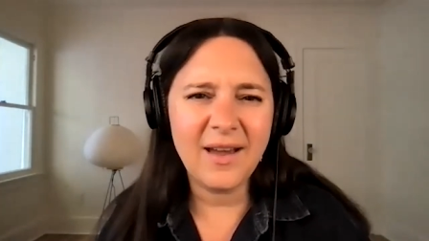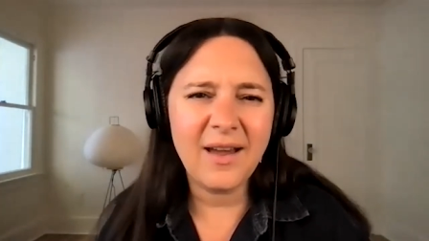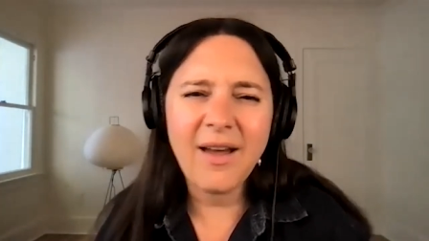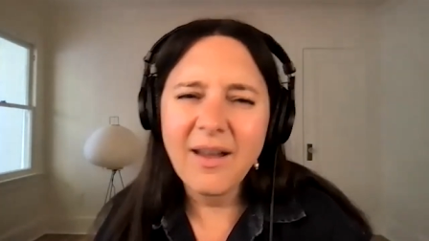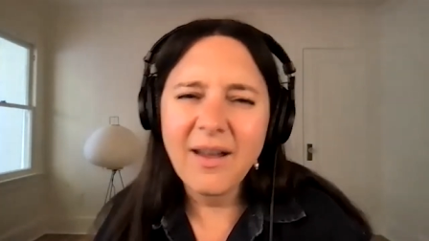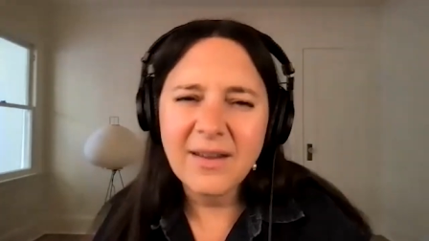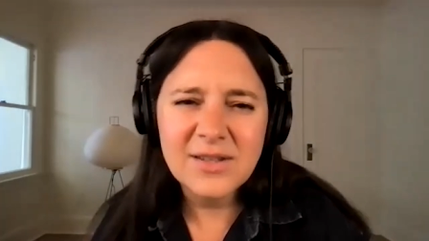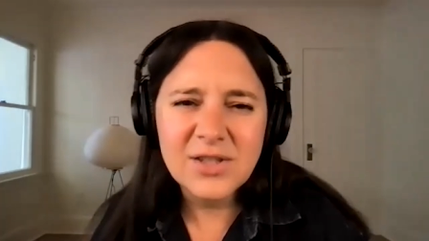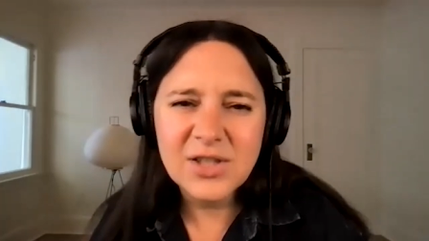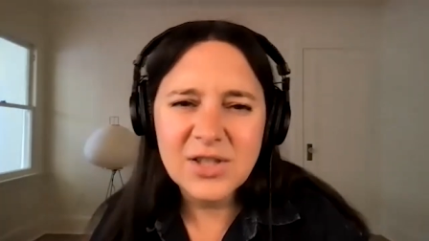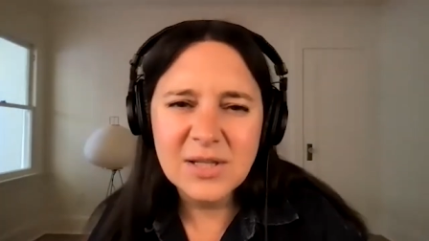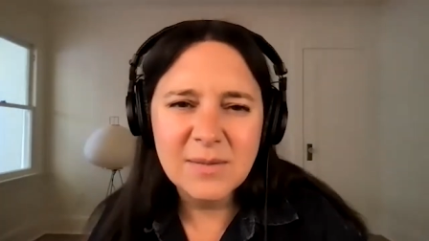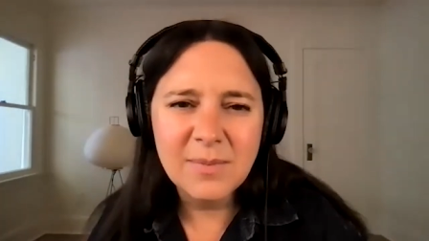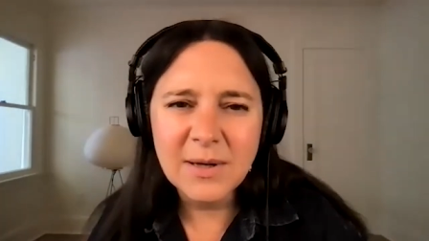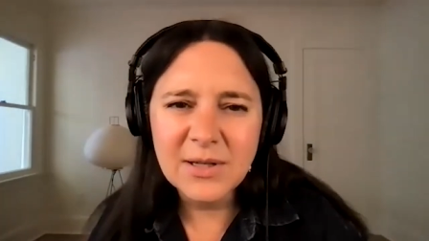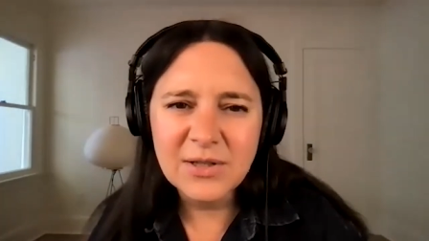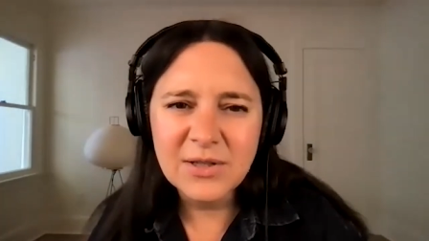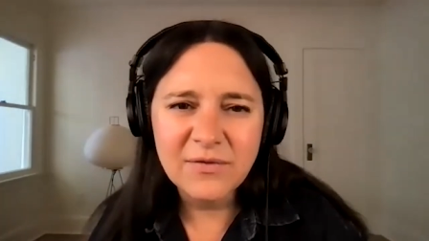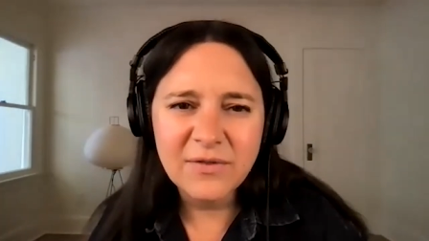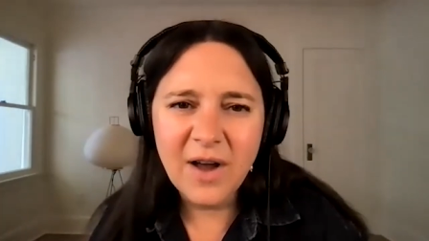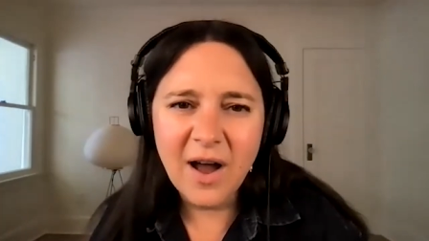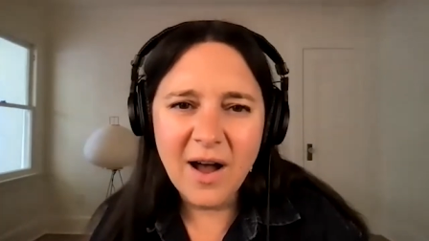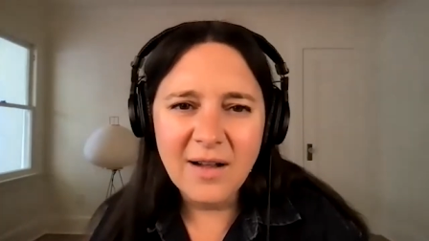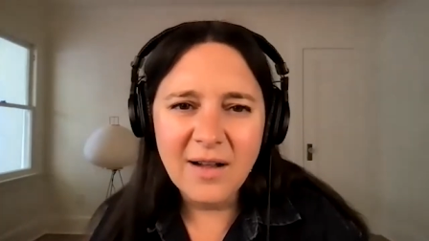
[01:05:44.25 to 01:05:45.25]
oh, it's just a
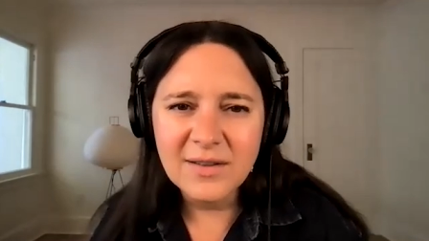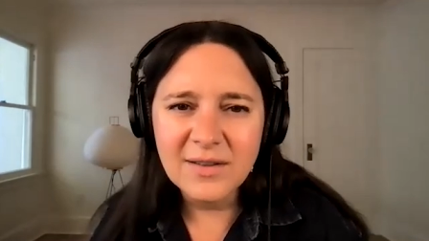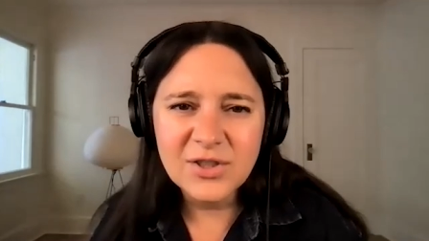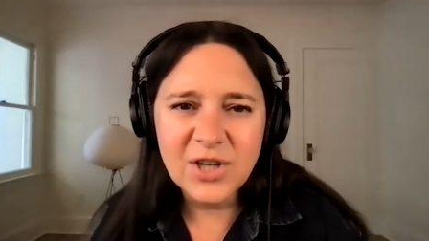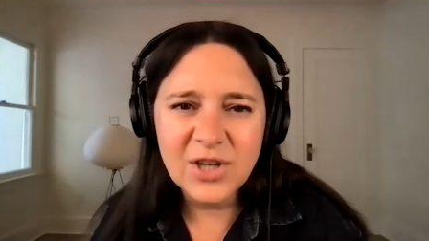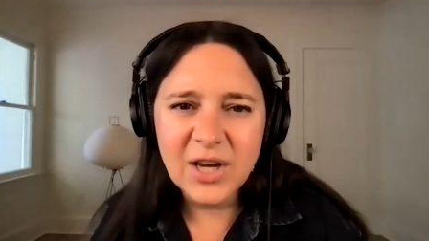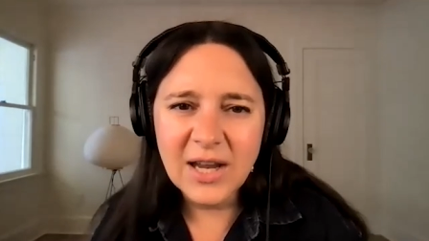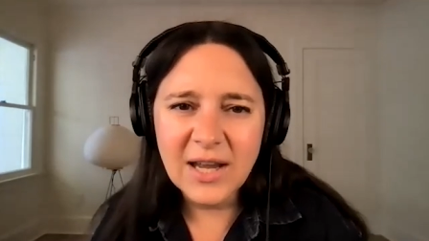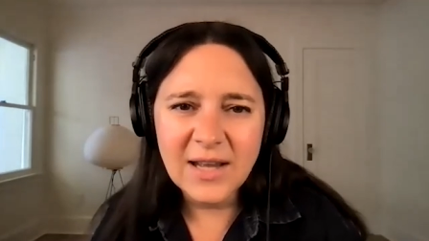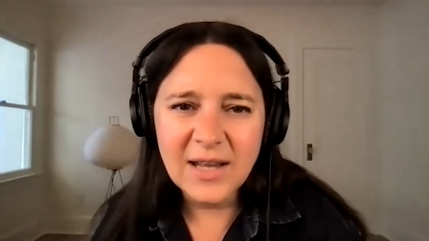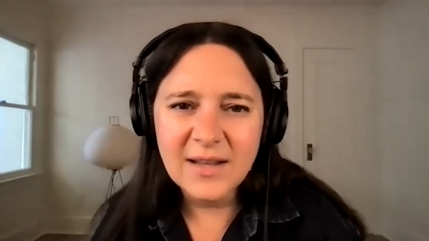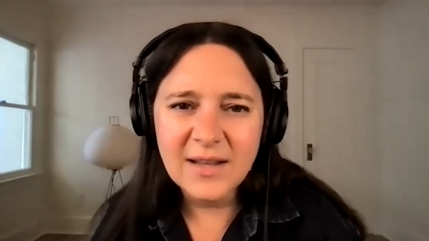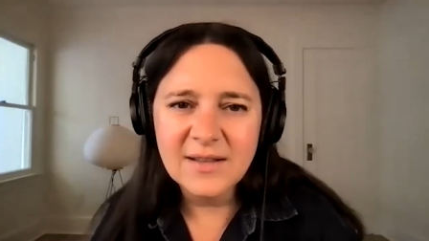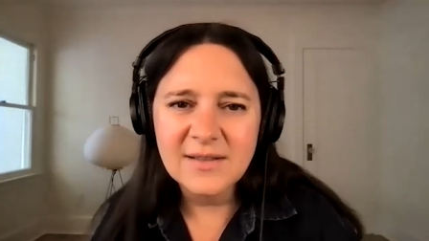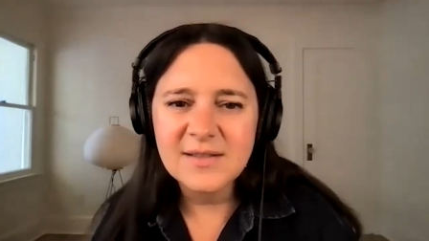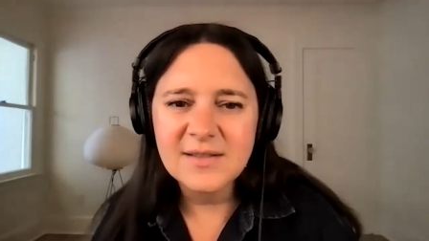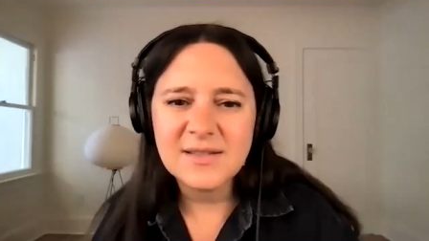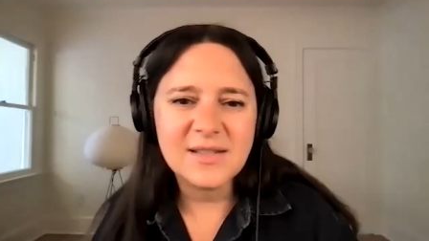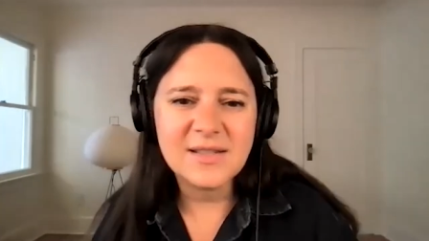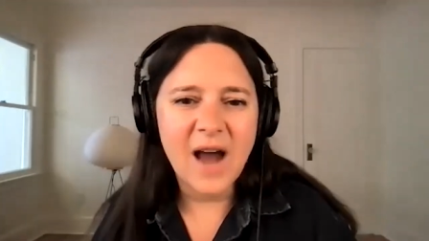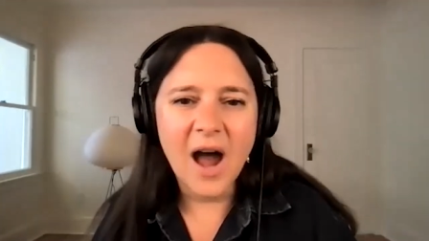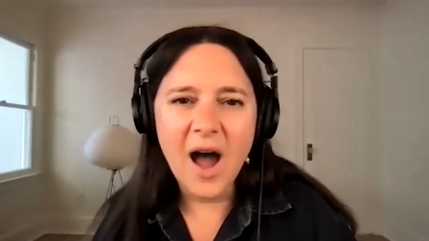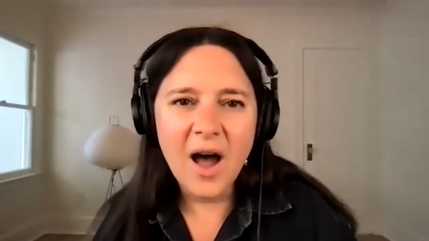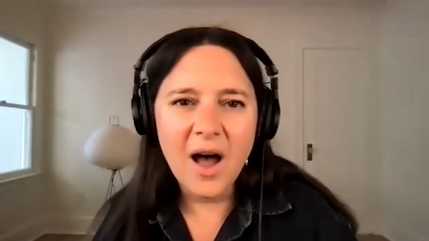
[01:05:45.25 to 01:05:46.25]
bunch of college kids,
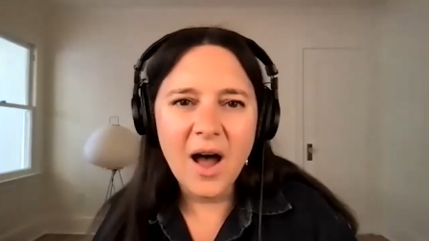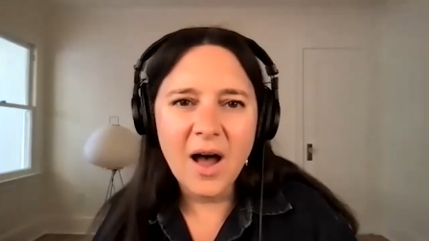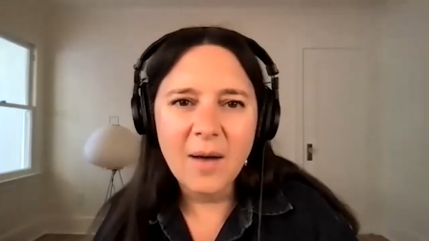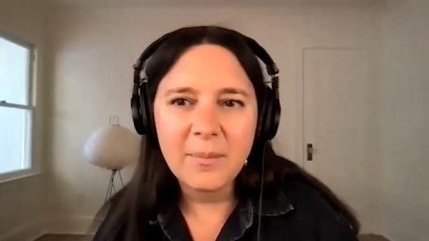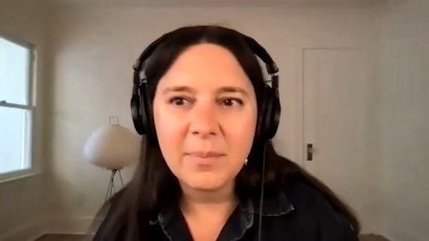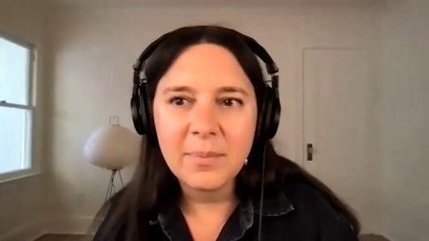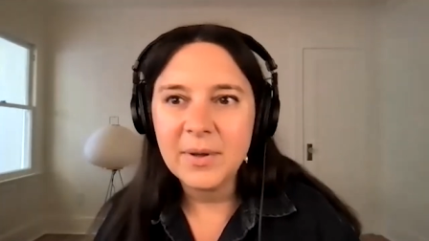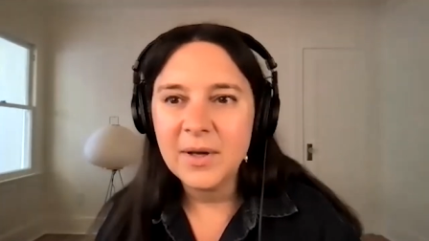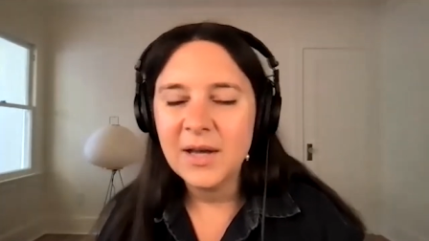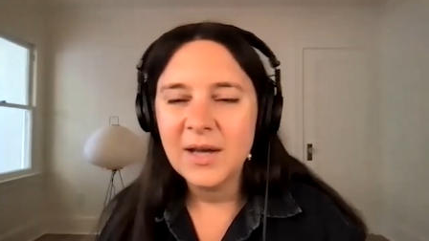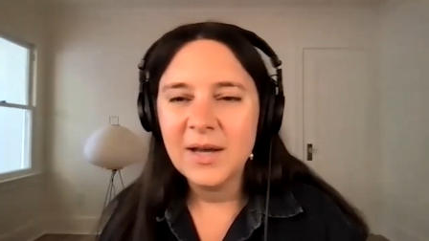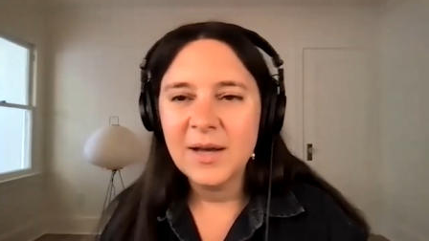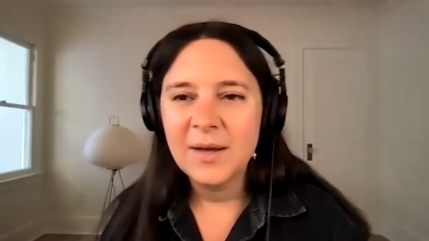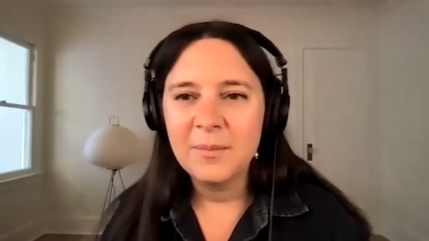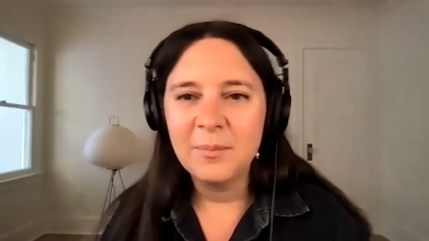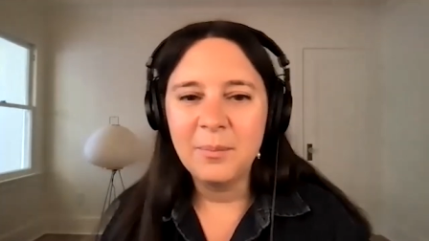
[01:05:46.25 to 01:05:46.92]
stop.